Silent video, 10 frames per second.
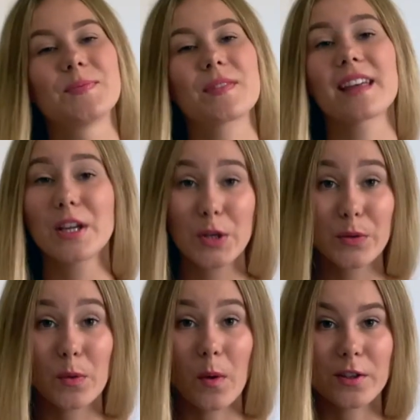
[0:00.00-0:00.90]
thank
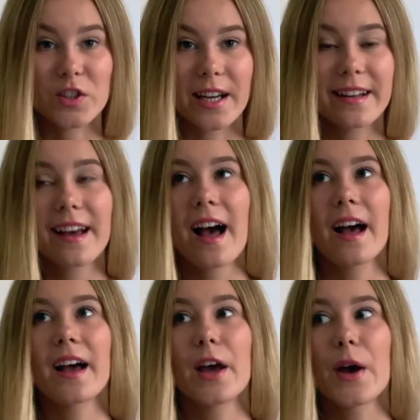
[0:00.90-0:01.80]
you for watching.
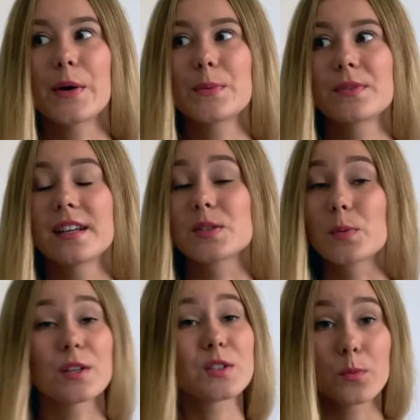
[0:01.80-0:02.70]
I hope this
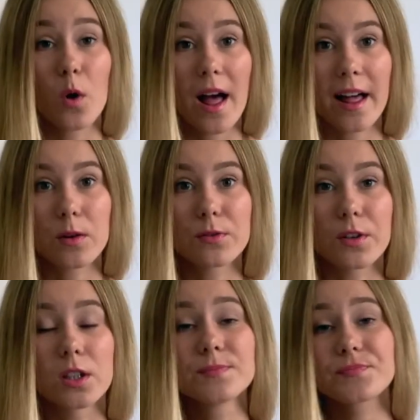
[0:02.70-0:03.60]
was somewhat
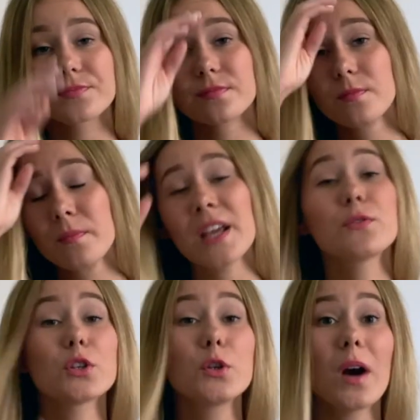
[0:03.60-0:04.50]
helpful.
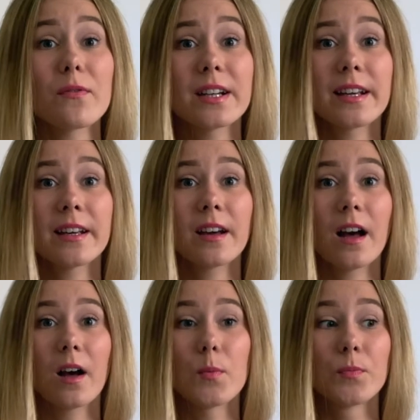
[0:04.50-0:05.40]
If you do have any,
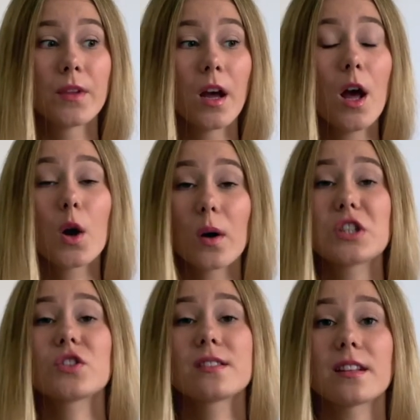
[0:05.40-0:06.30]

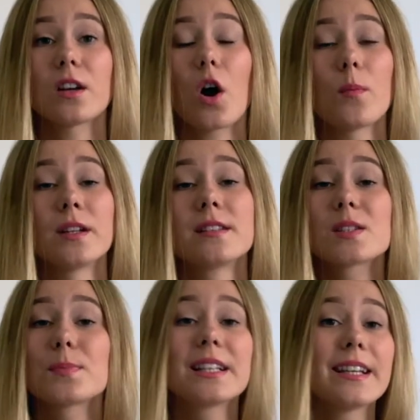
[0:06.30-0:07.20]
questions in the
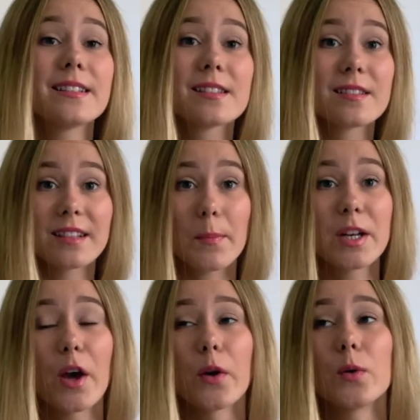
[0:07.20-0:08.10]
comments, please let me
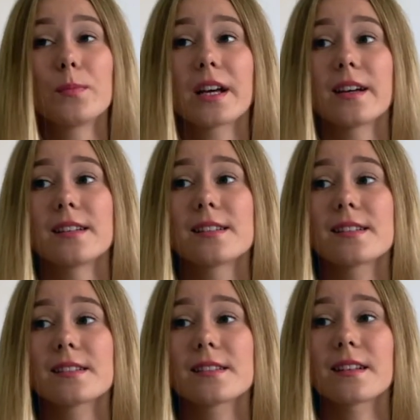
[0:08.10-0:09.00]
know, because
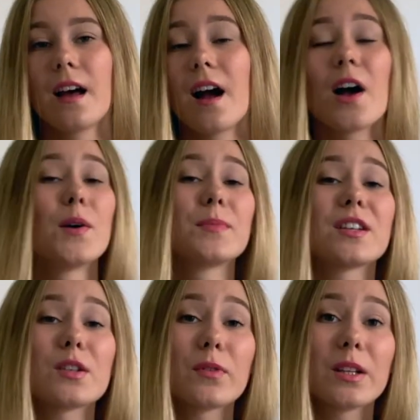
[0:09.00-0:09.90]
I
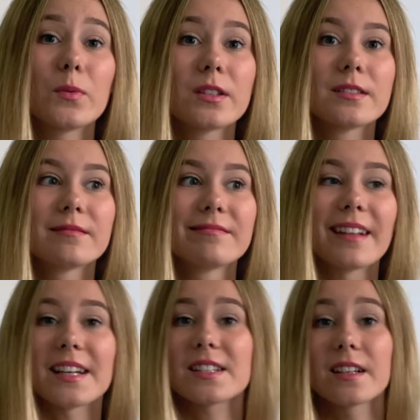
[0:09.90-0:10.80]
really would
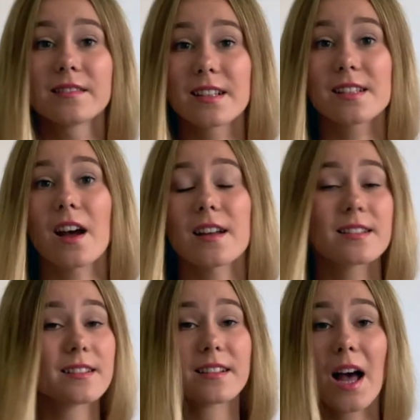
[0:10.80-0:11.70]
like to discuss.
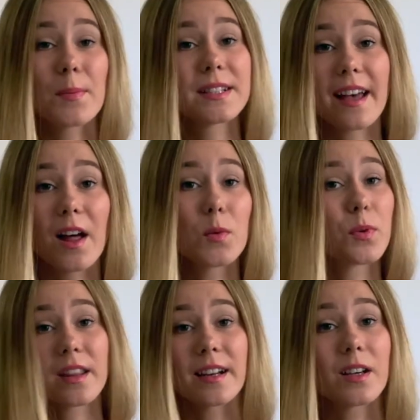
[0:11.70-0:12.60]
Happy to help
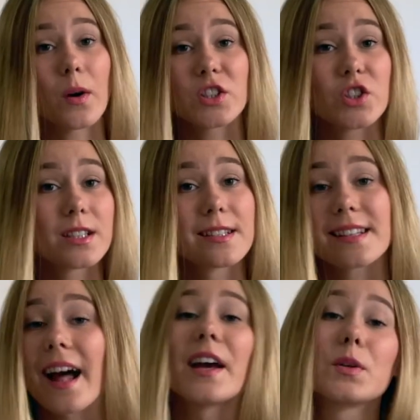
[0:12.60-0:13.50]
with any questions
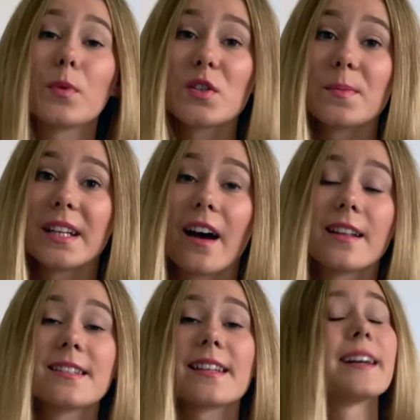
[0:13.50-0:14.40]
that I could possibly
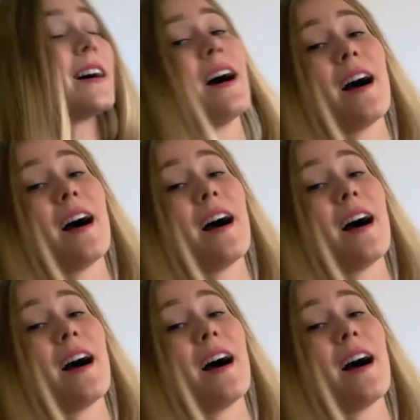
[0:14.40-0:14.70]
answer.